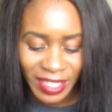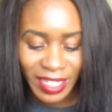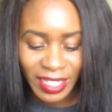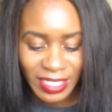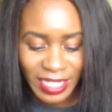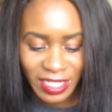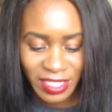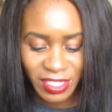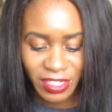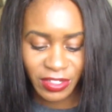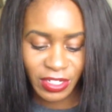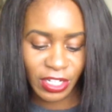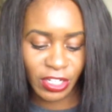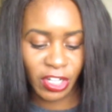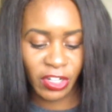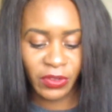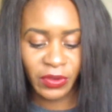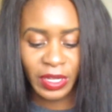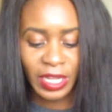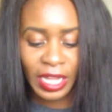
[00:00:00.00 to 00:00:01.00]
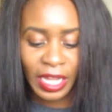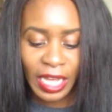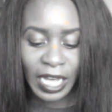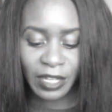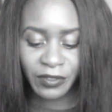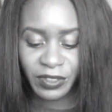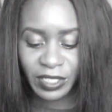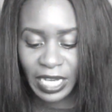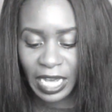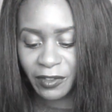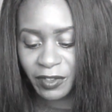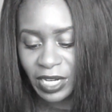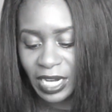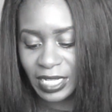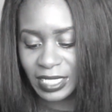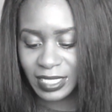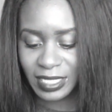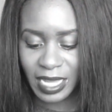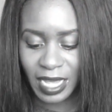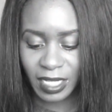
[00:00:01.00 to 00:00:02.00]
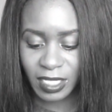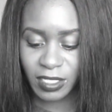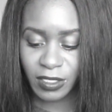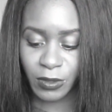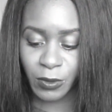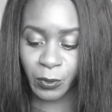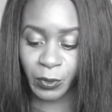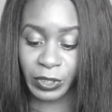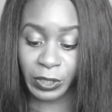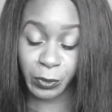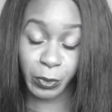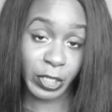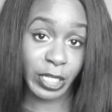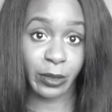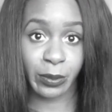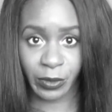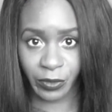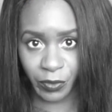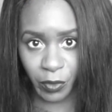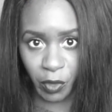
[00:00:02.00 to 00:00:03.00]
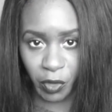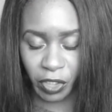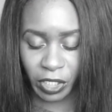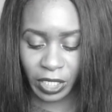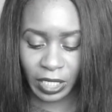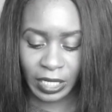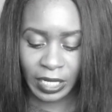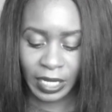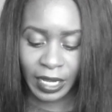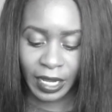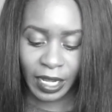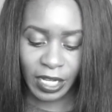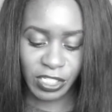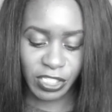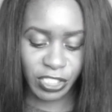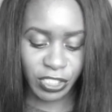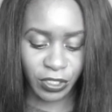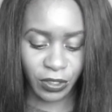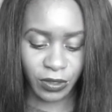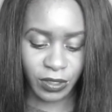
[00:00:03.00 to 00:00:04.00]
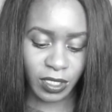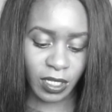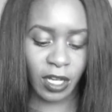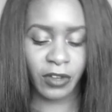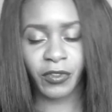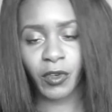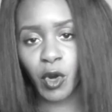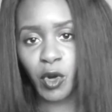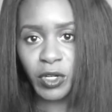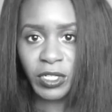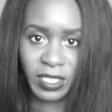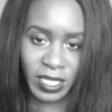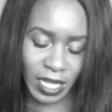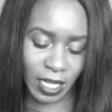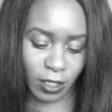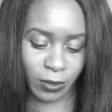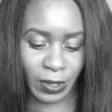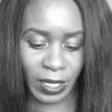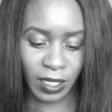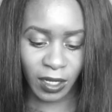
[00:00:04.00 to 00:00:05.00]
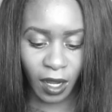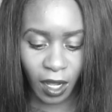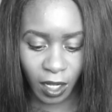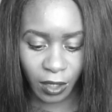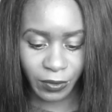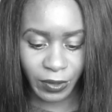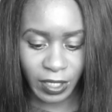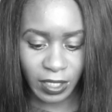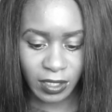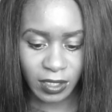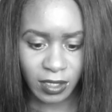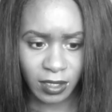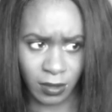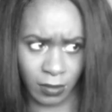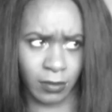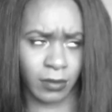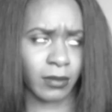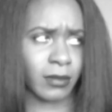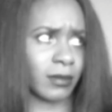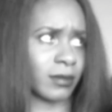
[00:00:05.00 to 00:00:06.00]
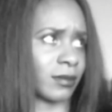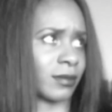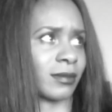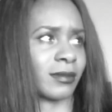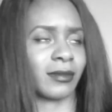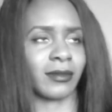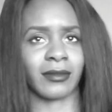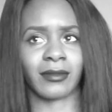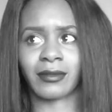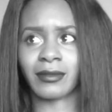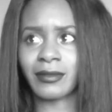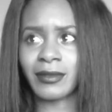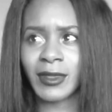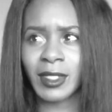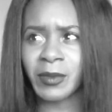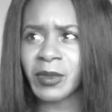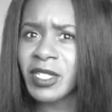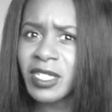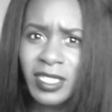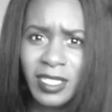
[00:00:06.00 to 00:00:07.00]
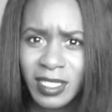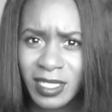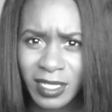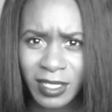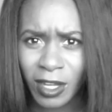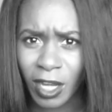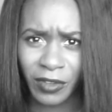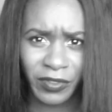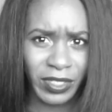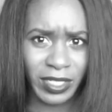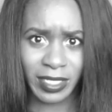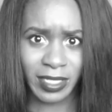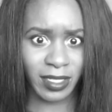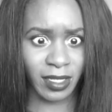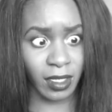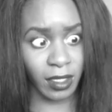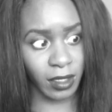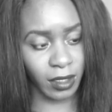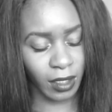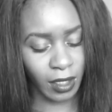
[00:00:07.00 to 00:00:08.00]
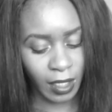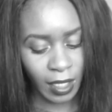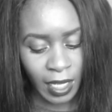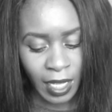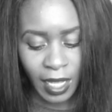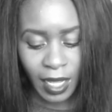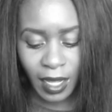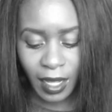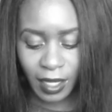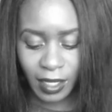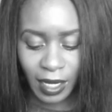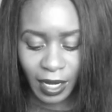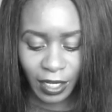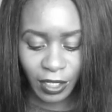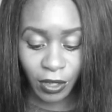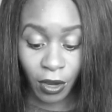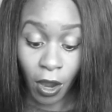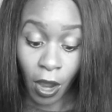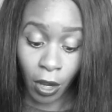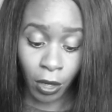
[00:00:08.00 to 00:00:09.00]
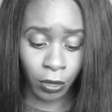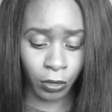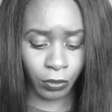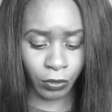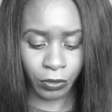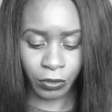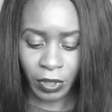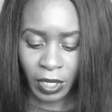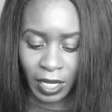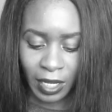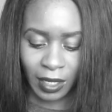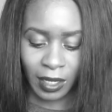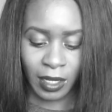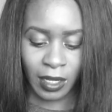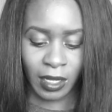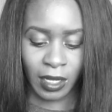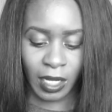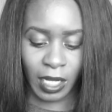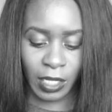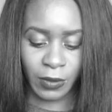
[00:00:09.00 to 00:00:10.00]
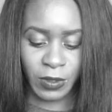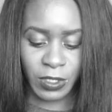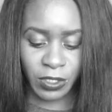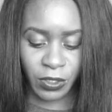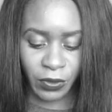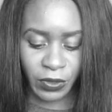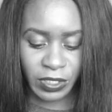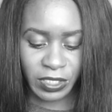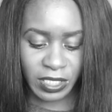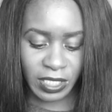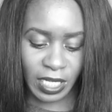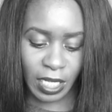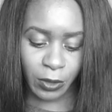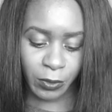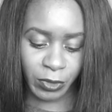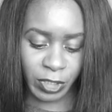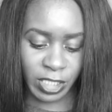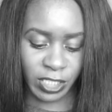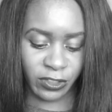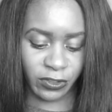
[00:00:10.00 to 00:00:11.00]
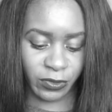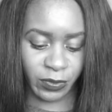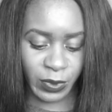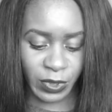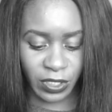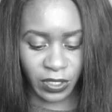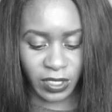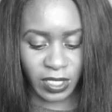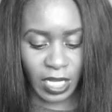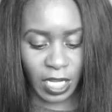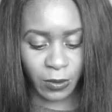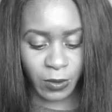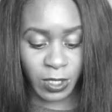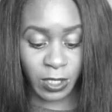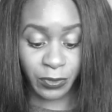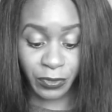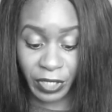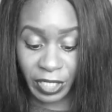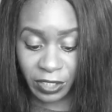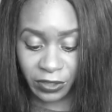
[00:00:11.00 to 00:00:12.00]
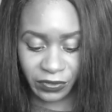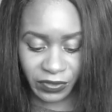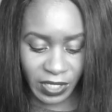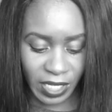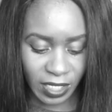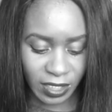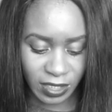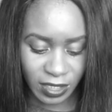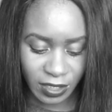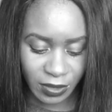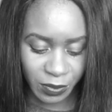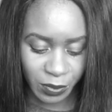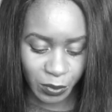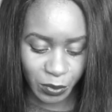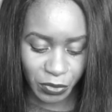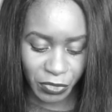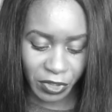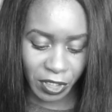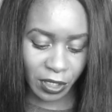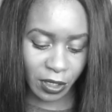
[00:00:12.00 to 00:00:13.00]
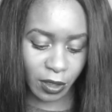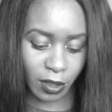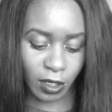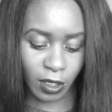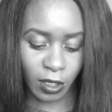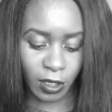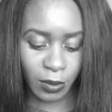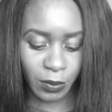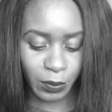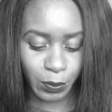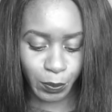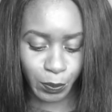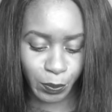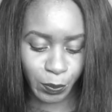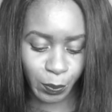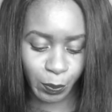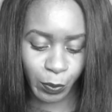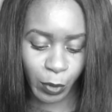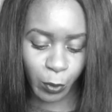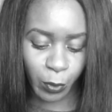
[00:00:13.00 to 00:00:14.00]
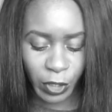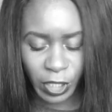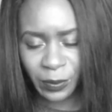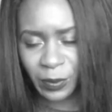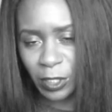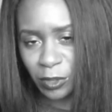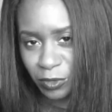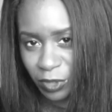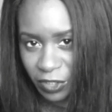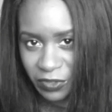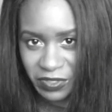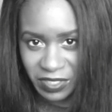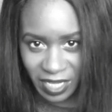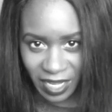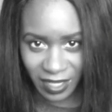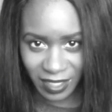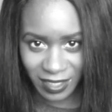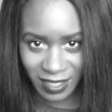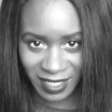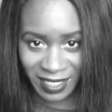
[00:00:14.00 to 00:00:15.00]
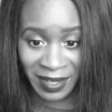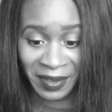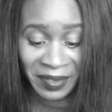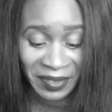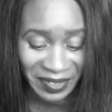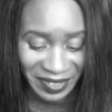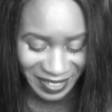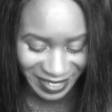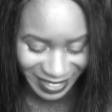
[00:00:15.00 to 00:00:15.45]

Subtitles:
I texted her and I go, have you ever had sex with a wig before? And she goes, of course, LOL, always. Because it's an obvious thing. And I go, oh, I was going to get weave because I was afraid of that. But what about rough sex?